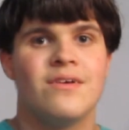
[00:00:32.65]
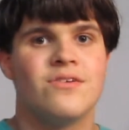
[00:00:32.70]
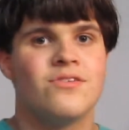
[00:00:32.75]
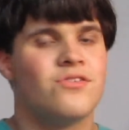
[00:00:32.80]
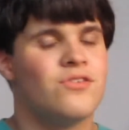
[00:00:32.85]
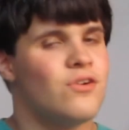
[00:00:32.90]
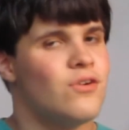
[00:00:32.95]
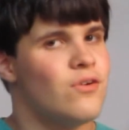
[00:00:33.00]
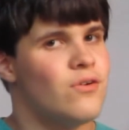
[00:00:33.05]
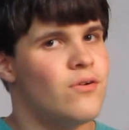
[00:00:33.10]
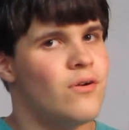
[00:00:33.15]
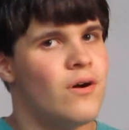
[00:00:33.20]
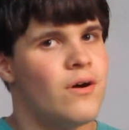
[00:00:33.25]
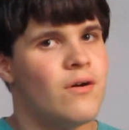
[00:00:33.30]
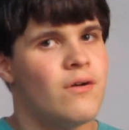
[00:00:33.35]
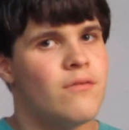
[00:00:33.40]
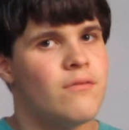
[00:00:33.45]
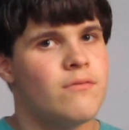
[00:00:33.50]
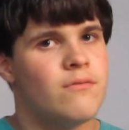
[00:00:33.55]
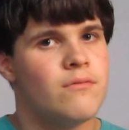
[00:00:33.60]
So,
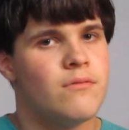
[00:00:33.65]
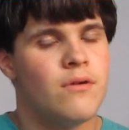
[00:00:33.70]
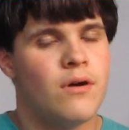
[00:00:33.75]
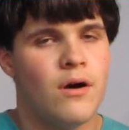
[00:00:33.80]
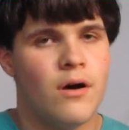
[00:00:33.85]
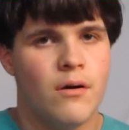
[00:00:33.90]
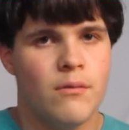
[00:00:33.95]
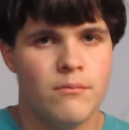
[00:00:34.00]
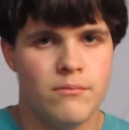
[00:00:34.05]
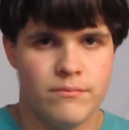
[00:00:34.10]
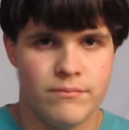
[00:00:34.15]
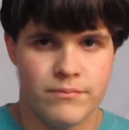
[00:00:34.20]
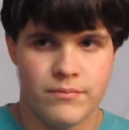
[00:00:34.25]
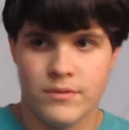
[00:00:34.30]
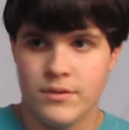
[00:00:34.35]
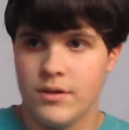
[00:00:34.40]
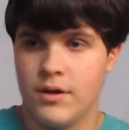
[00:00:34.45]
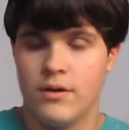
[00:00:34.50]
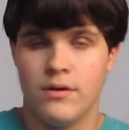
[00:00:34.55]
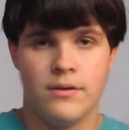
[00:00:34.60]

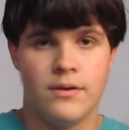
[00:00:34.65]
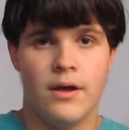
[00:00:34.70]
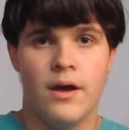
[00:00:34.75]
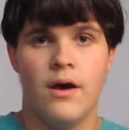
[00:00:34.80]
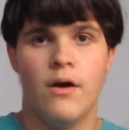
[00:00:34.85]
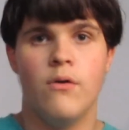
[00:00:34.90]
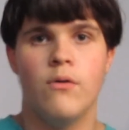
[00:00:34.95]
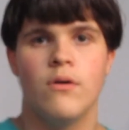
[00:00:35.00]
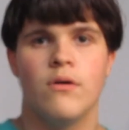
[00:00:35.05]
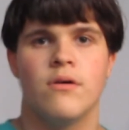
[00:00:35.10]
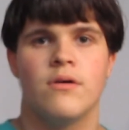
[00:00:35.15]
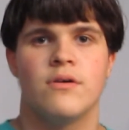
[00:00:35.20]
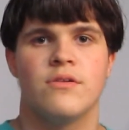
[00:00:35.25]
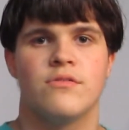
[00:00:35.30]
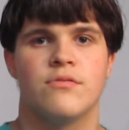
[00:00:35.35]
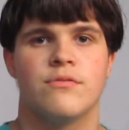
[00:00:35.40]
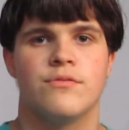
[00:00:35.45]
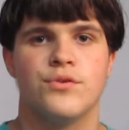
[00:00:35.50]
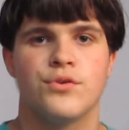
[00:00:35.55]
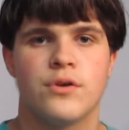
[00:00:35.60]
now
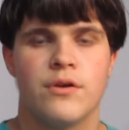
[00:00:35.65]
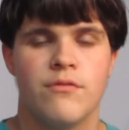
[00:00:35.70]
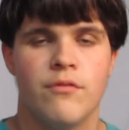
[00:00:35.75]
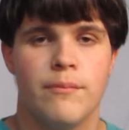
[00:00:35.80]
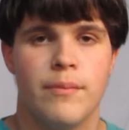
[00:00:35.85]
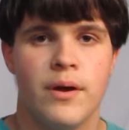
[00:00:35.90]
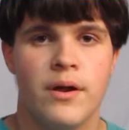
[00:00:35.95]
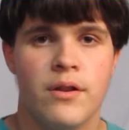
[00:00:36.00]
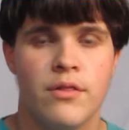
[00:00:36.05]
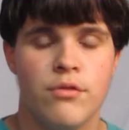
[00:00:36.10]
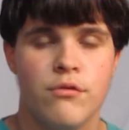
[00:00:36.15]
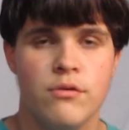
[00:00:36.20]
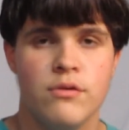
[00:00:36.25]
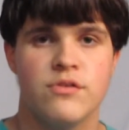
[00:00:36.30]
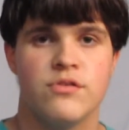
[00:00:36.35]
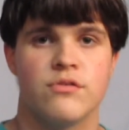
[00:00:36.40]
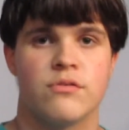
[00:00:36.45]
let's review Kung Fu Panda 3.